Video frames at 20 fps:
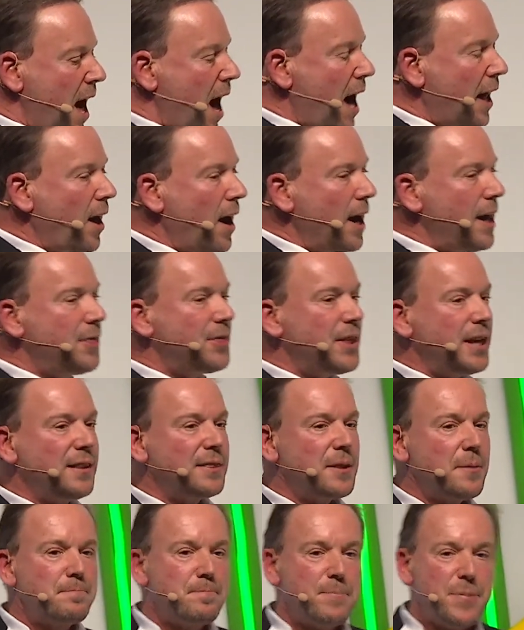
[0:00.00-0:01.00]
And I
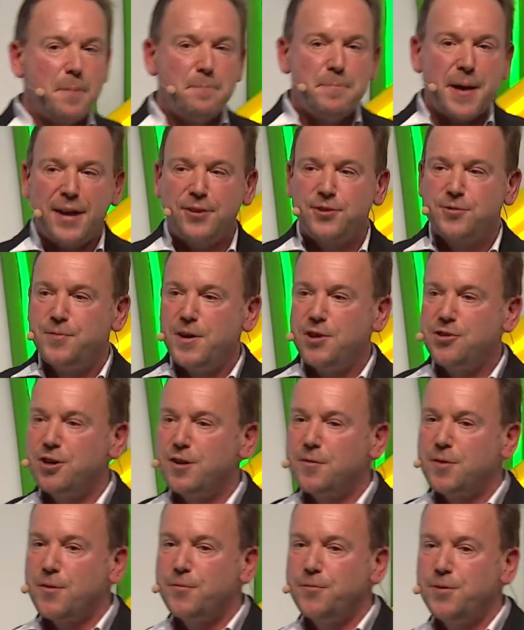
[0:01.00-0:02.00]
think the best vision
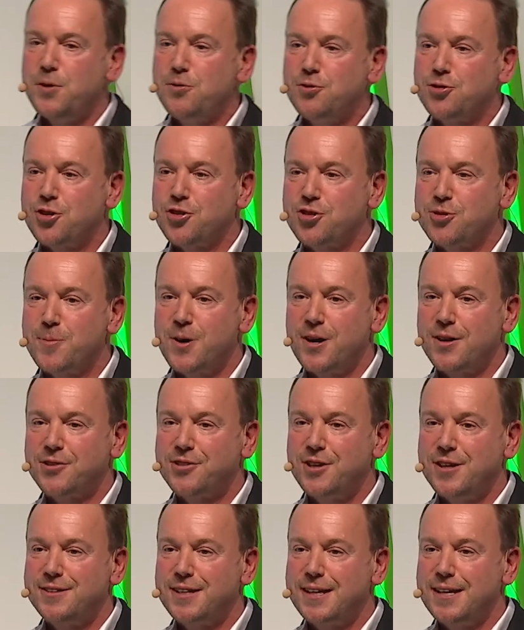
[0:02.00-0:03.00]
of the future smart
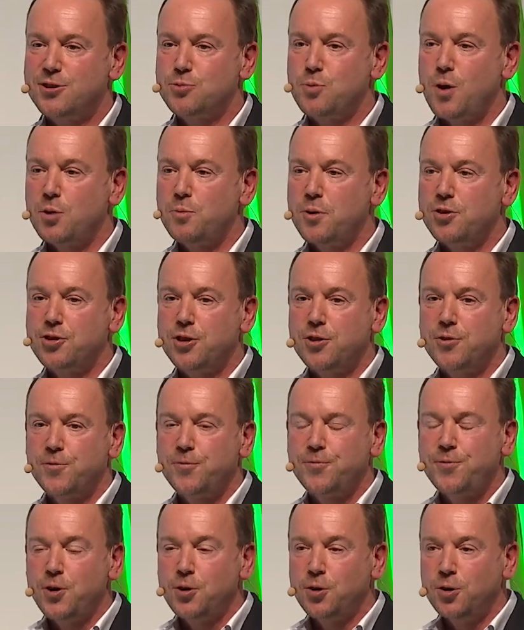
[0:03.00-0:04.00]
city is one which is
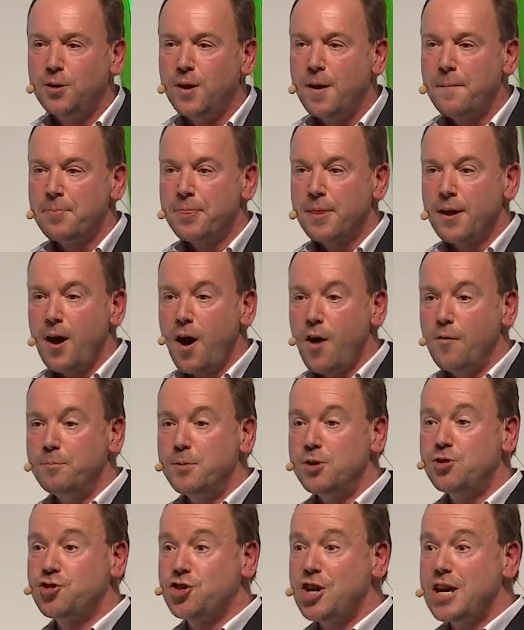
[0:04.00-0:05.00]
full of
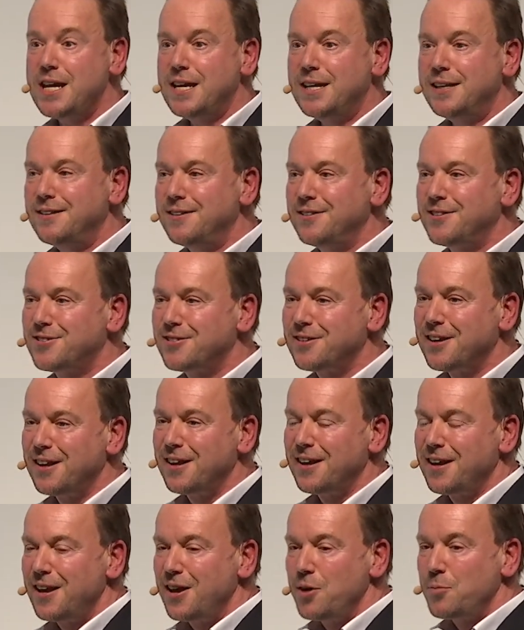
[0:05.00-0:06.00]
machines
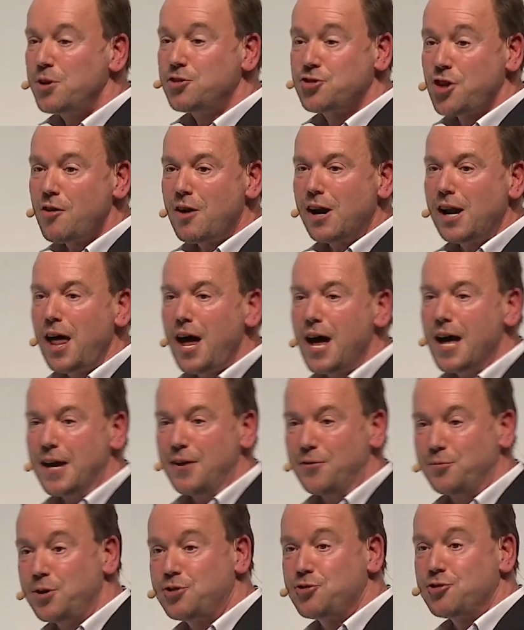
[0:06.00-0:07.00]
which are
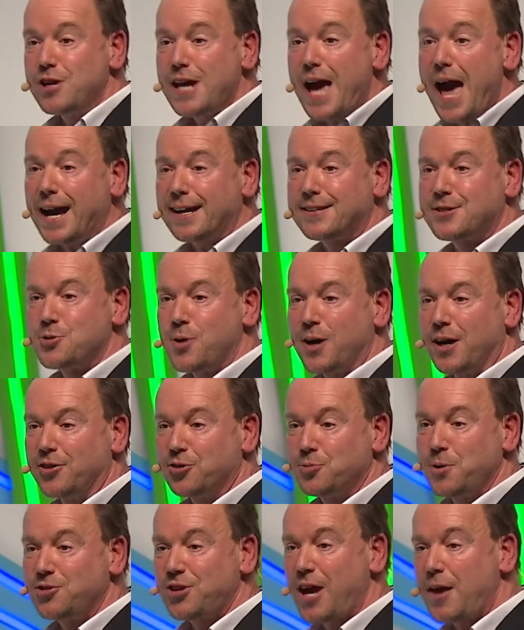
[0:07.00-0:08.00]
alive, which react to
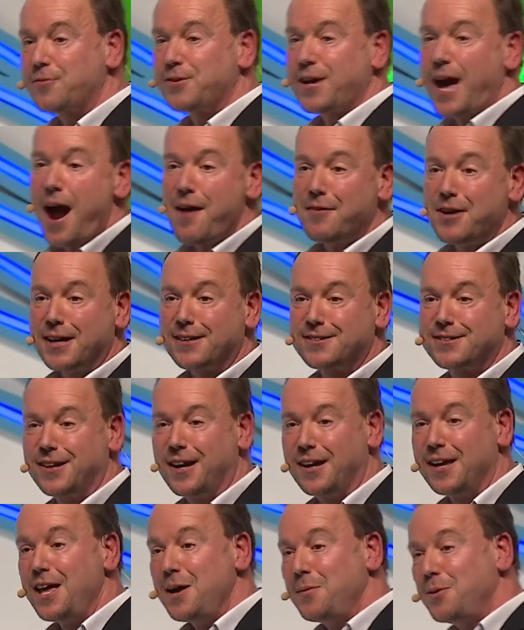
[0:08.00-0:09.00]
us, which have
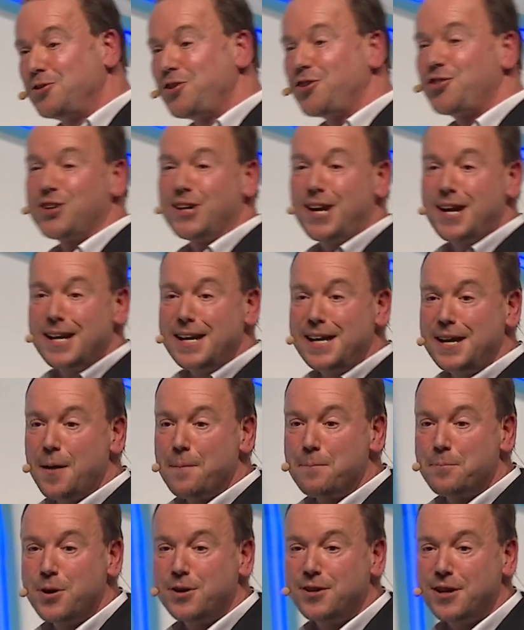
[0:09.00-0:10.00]
character, which are slightly
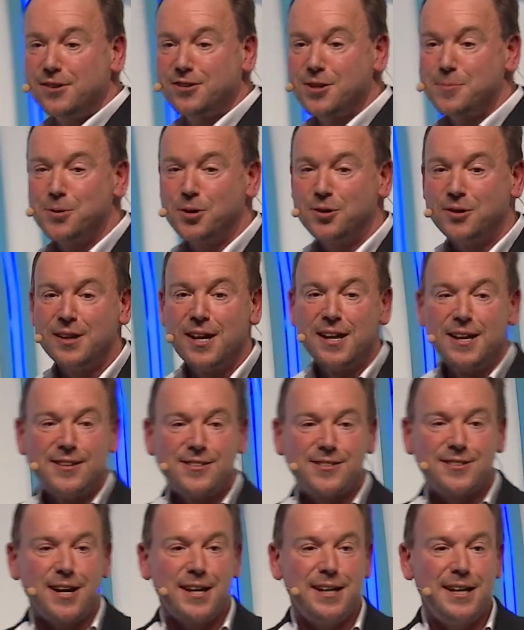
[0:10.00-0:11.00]
unpredictable,
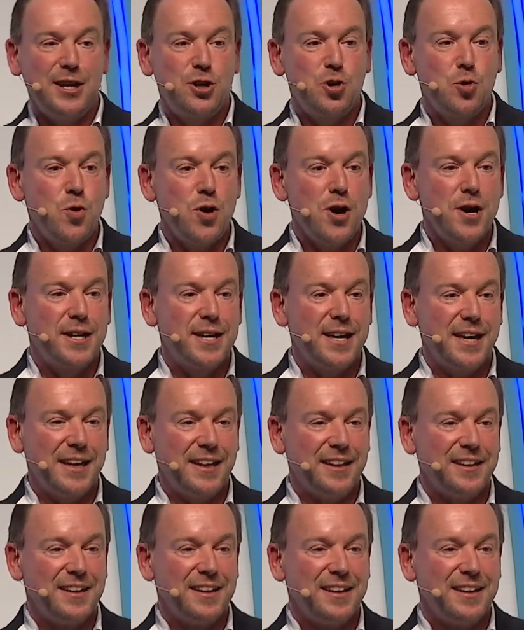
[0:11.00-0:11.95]
slightly quirky.